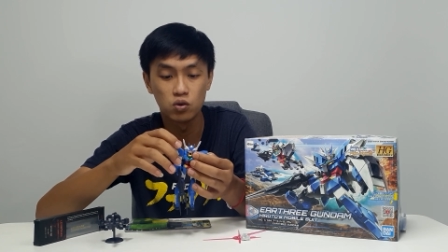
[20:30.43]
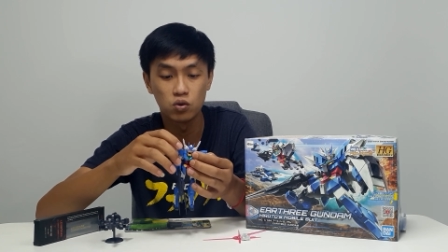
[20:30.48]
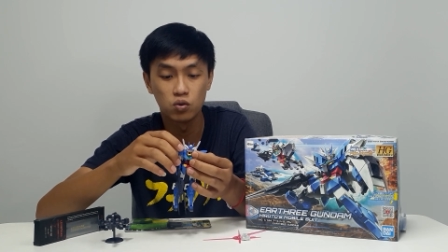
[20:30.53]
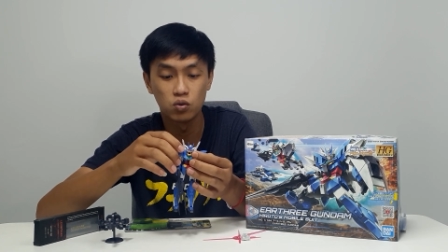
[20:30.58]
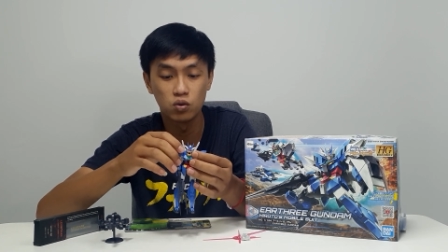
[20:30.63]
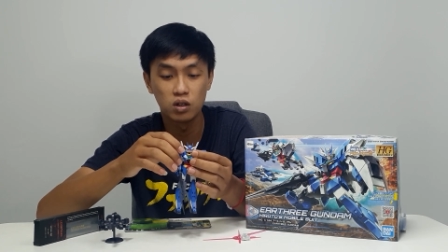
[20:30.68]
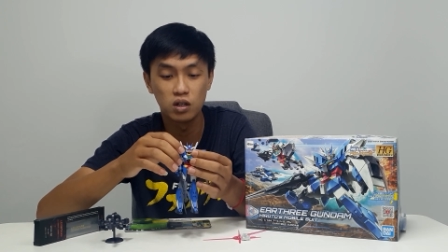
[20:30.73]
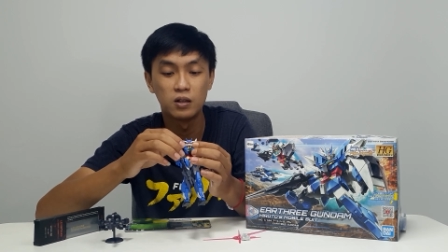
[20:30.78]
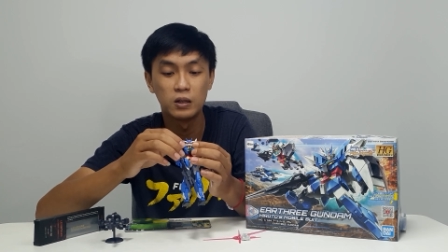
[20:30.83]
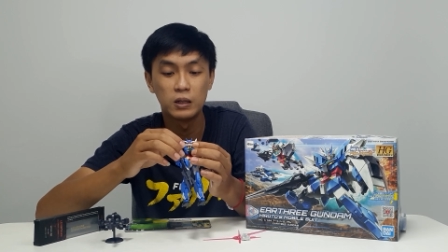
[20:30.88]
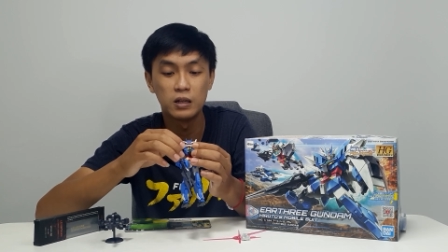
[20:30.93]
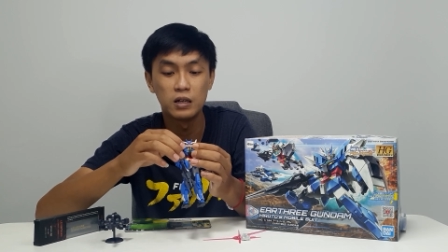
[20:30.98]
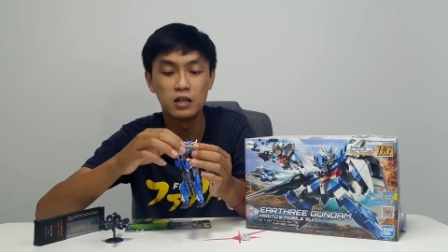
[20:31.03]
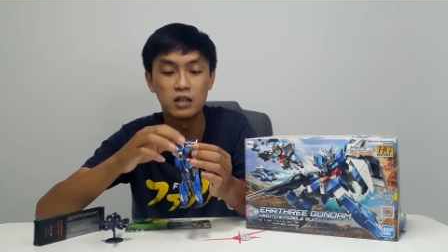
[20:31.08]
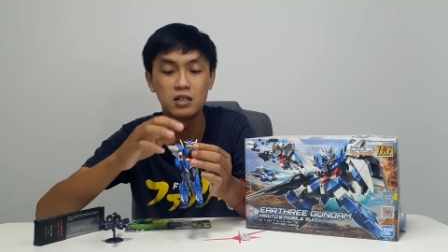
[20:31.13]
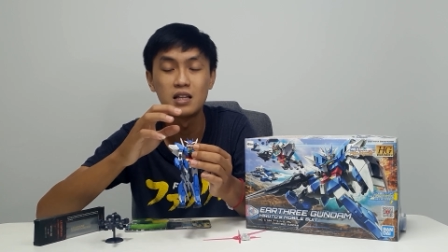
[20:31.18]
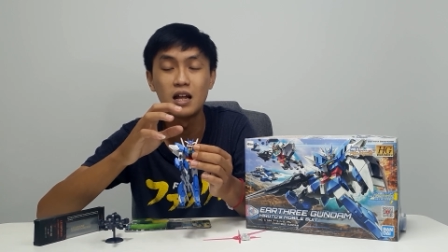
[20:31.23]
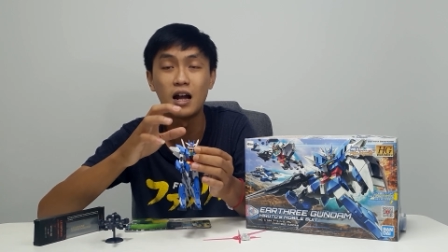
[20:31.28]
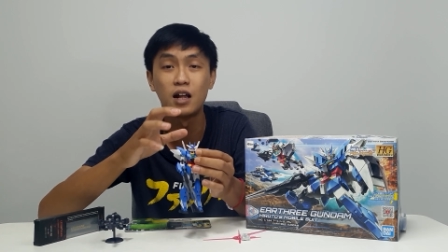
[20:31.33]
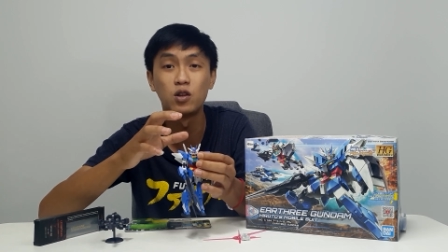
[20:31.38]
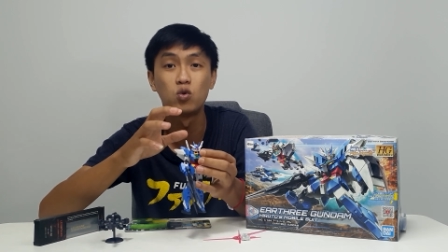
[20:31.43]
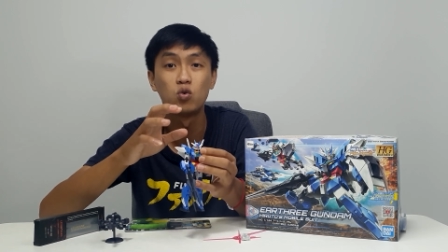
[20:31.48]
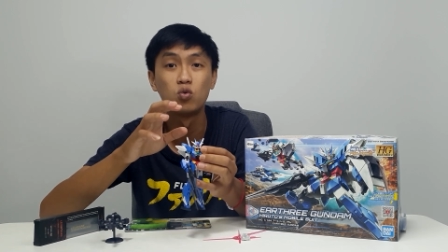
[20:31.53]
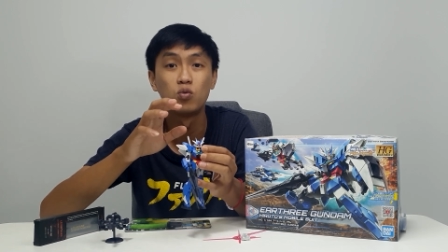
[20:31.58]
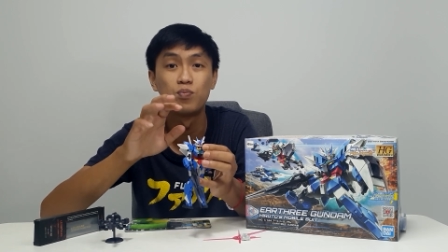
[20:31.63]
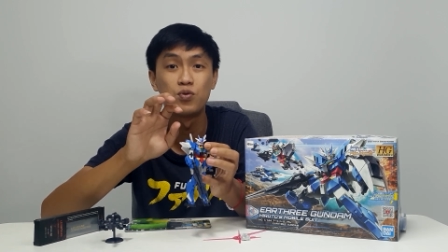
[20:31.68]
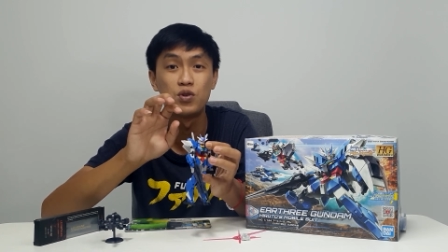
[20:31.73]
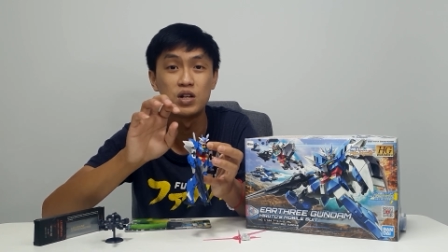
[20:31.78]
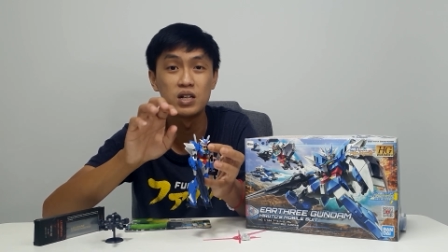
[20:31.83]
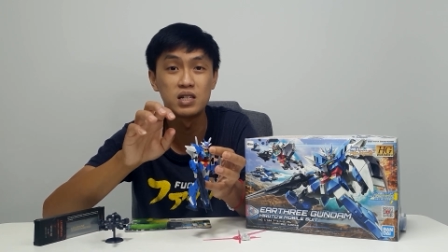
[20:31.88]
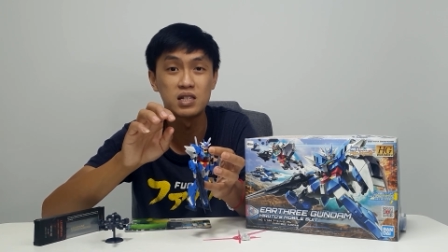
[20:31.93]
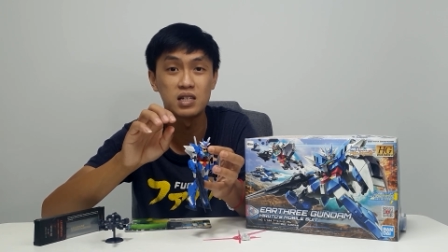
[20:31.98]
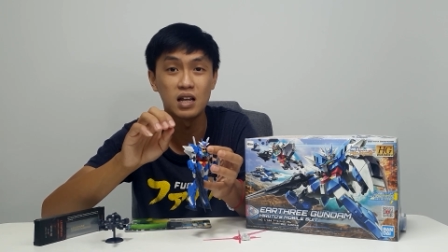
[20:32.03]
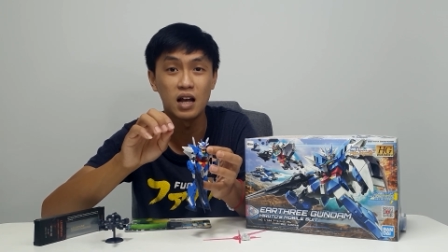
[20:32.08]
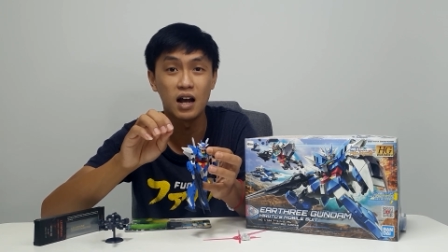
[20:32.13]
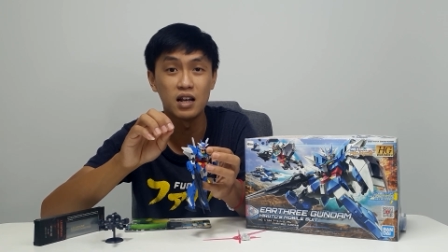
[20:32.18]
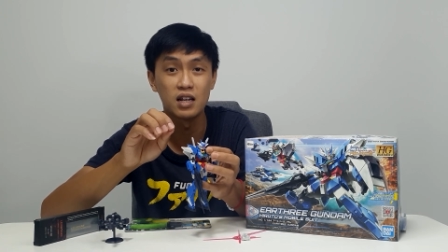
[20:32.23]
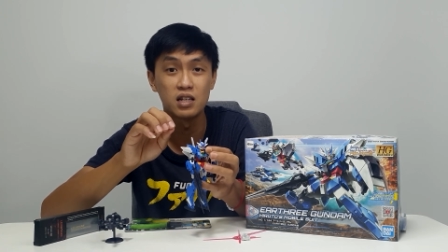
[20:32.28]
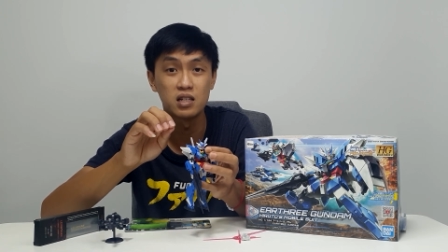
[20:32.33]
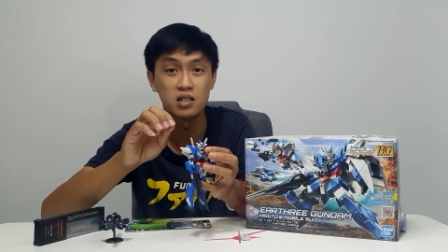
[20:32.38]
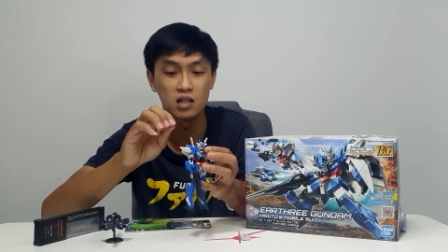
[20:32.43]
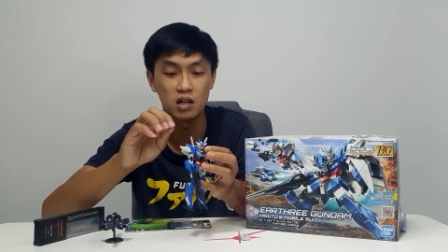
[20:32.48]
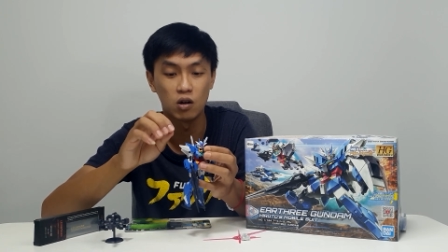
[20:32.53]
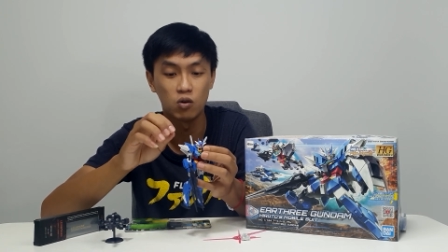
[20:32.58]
so it's done to precise